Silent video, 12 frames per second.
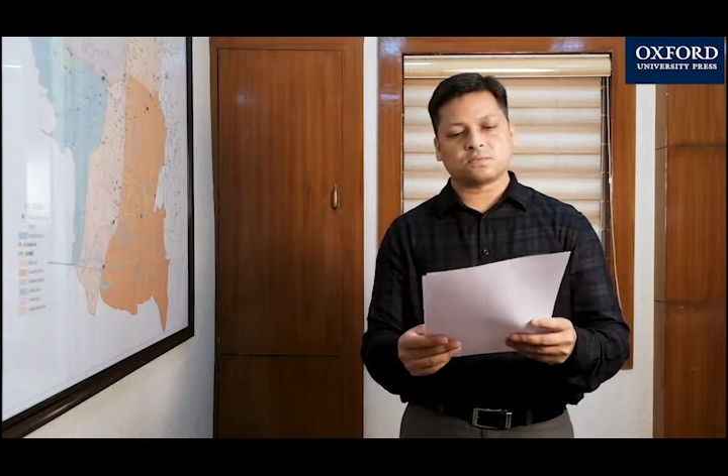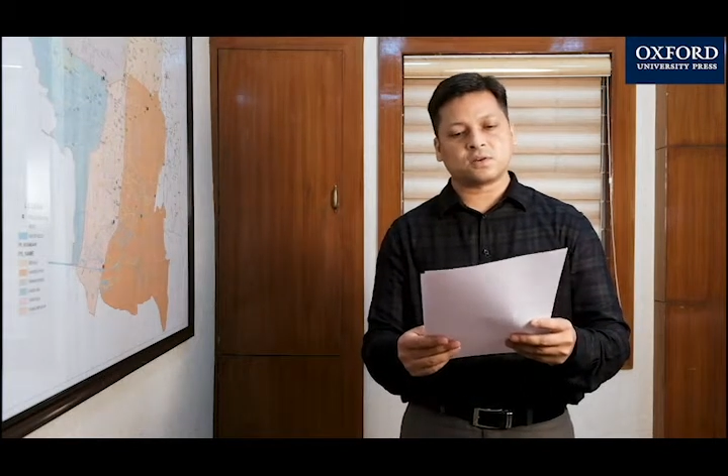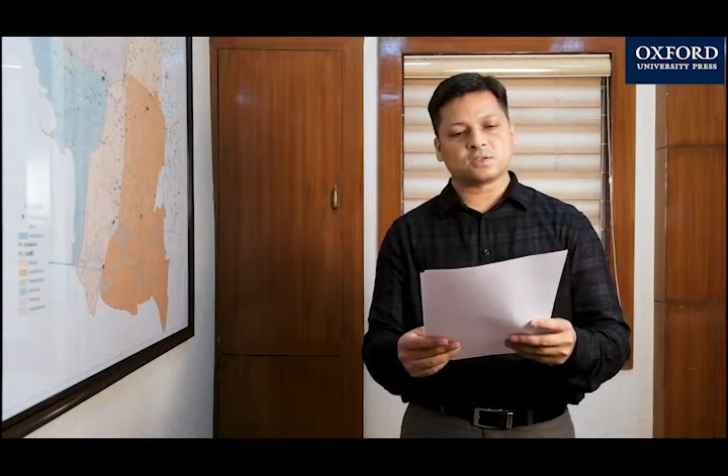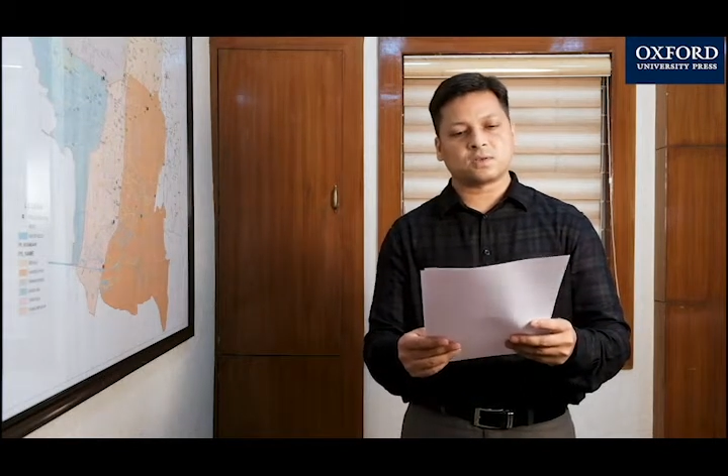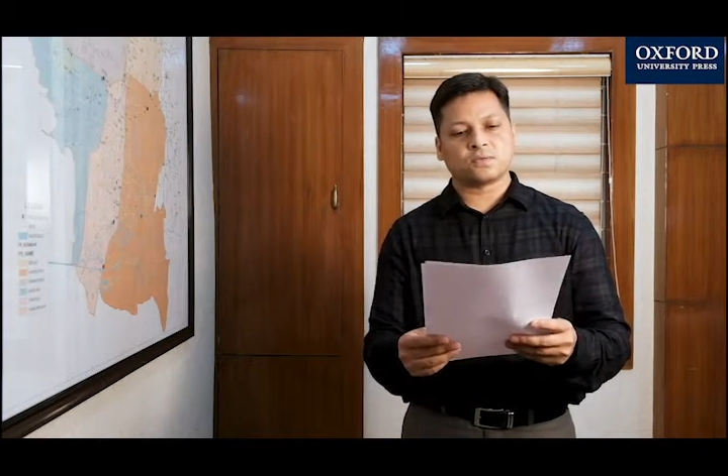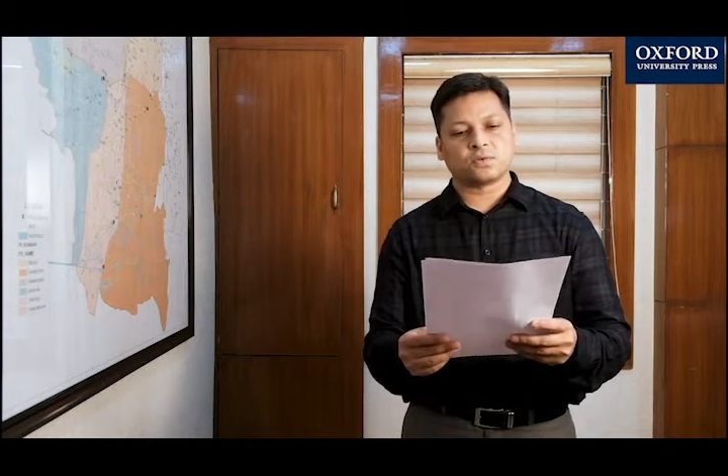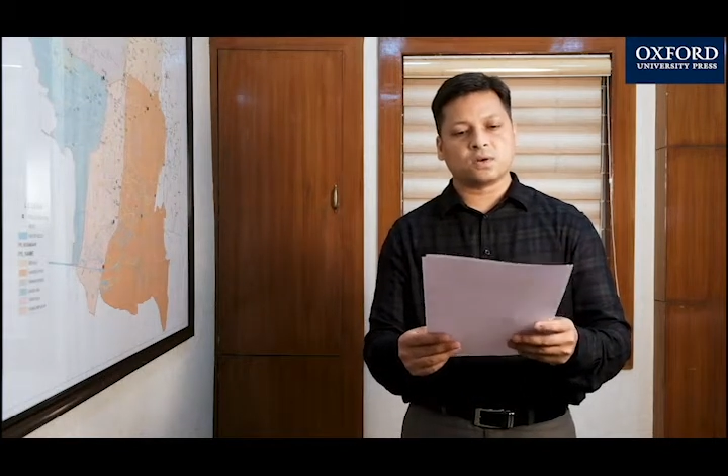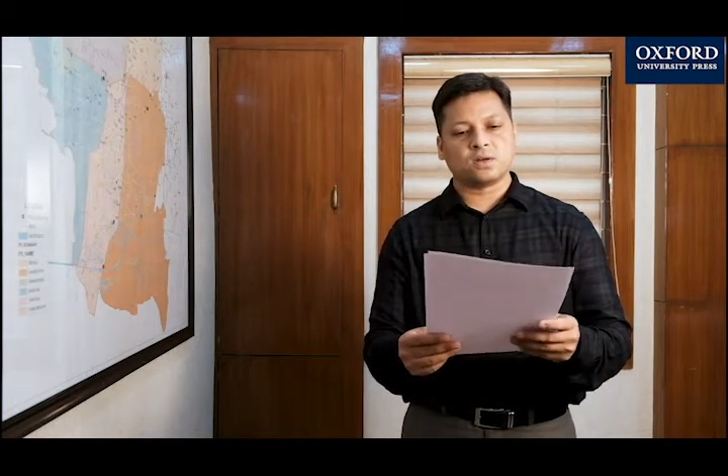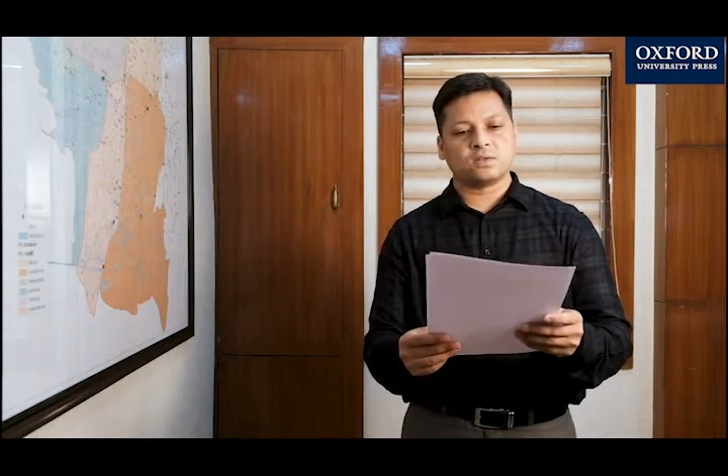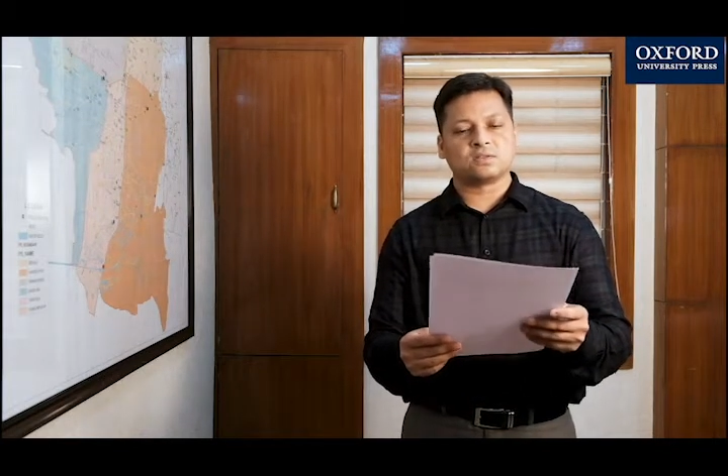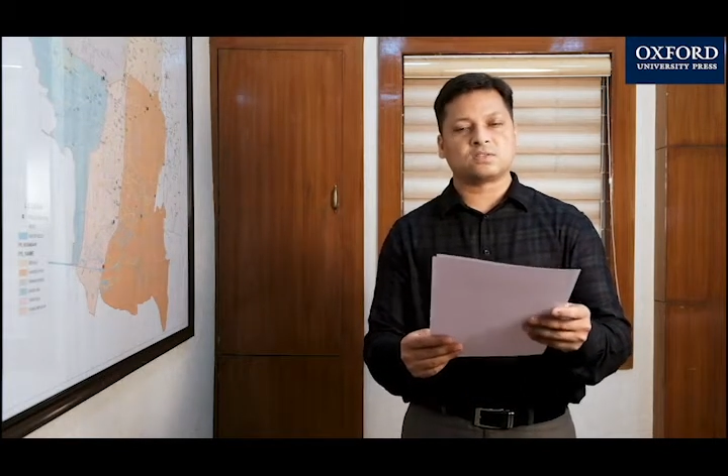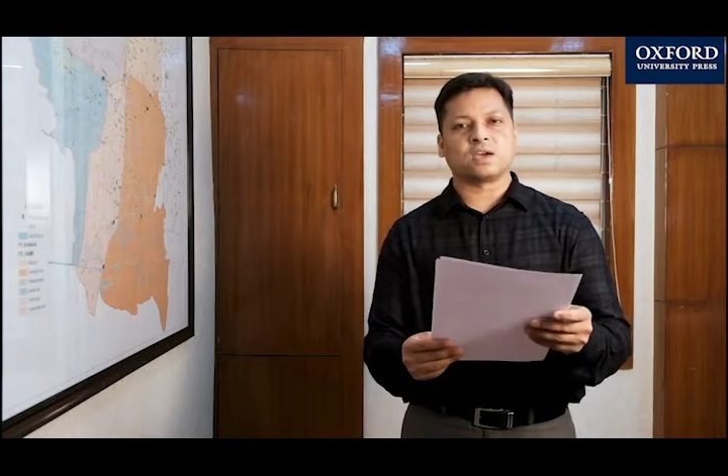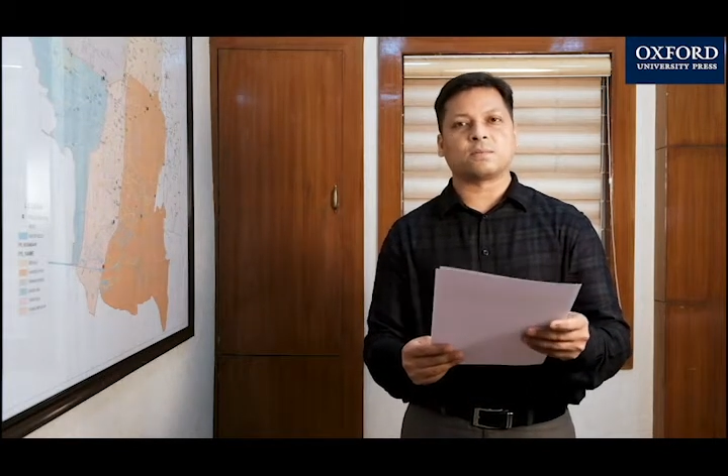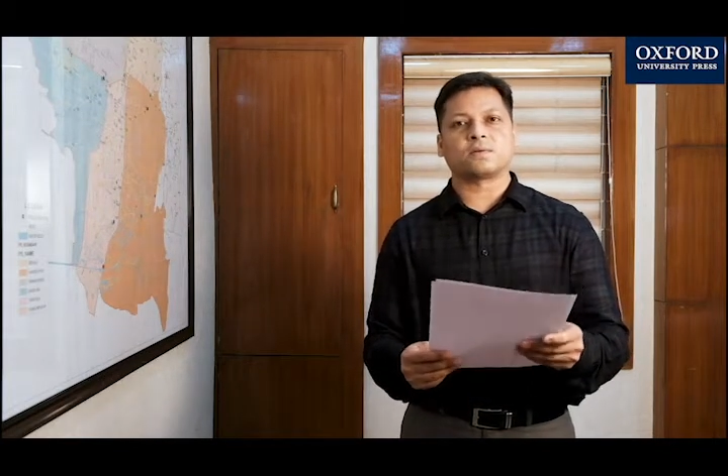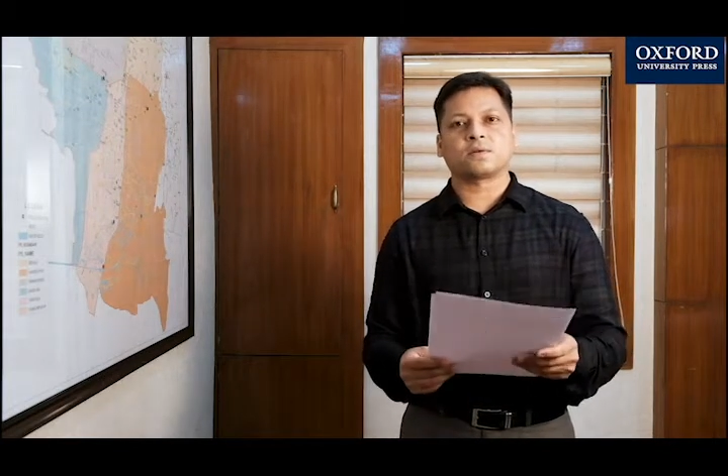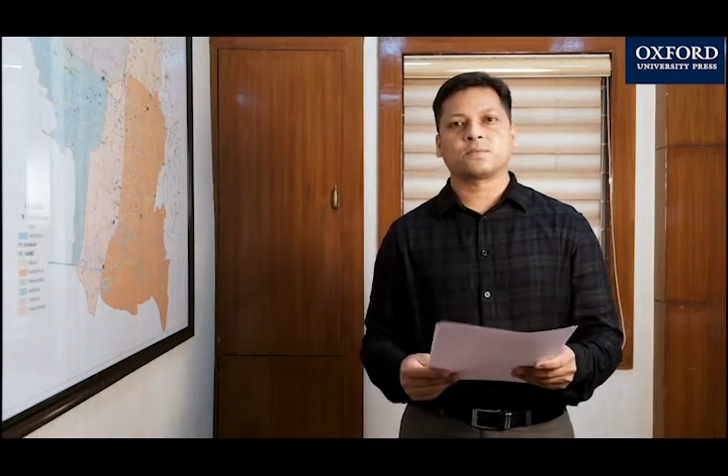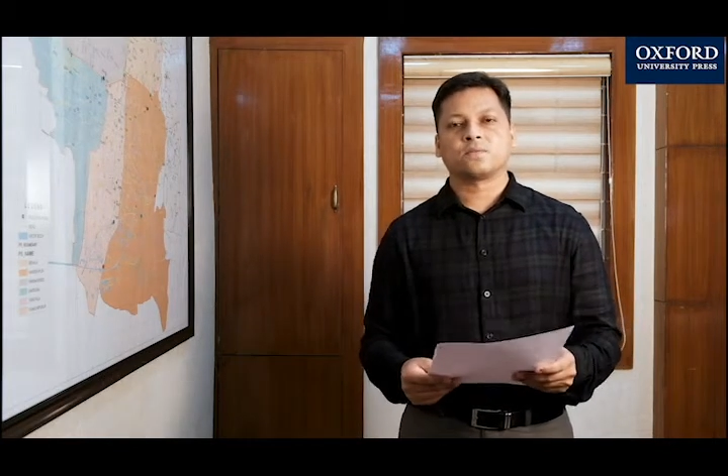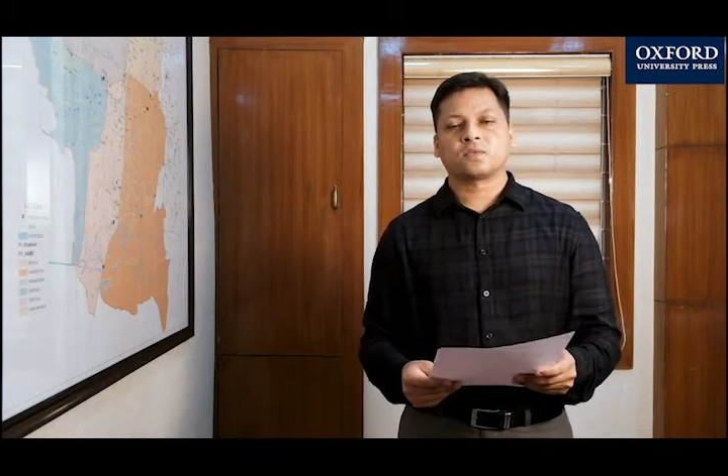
Friends, if you read this chapter,